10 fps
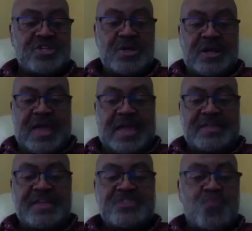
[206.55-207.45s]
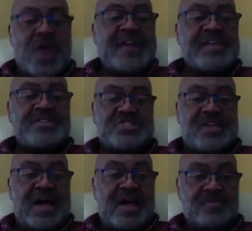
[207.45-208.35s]
and his writing
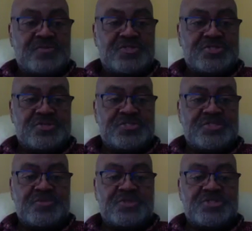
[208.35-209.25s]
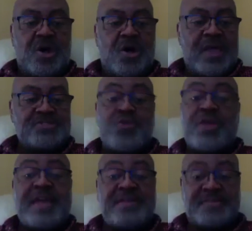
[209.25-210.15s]
style was always
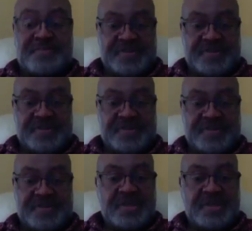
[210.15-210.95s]
creative. I